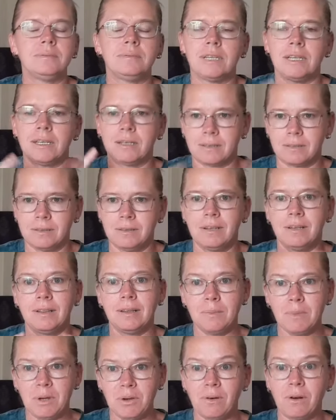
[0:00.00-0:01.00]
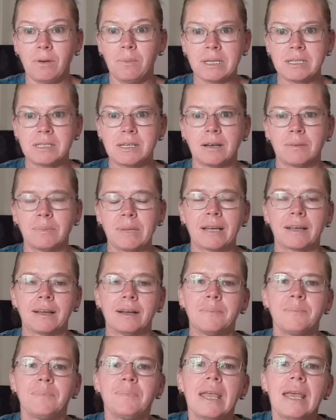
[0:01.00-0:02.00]
hang on, let me roll my tongue back
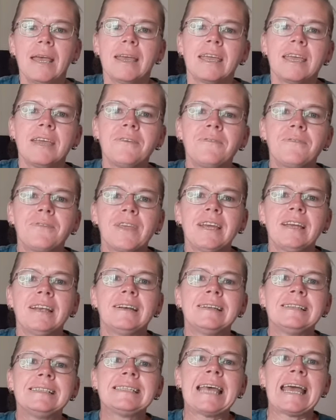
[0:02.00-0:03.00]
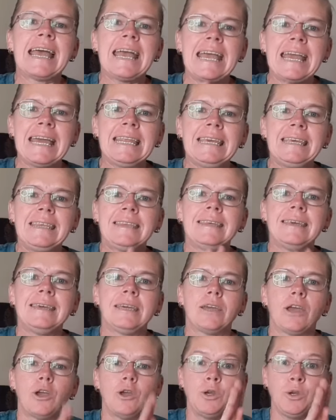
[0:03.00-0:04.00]
up. If there's
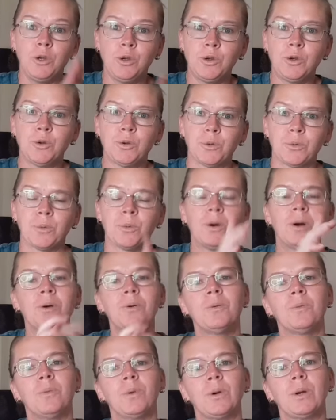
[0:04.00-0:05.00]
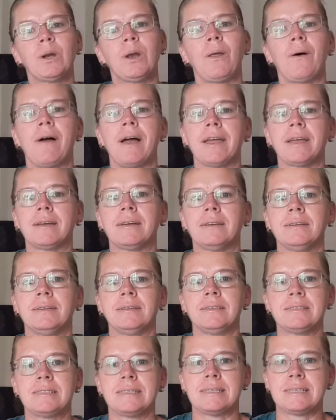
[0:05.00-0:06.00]
anything you would like
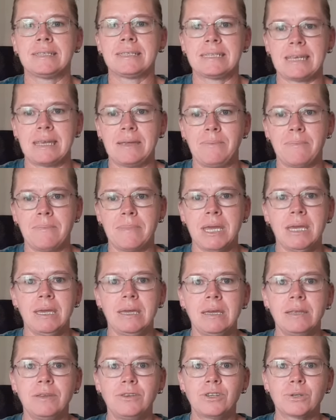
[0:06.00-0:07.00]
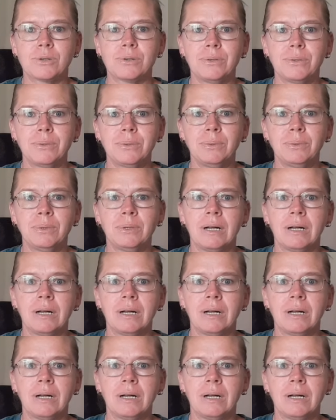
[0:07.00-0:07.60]
to see me do,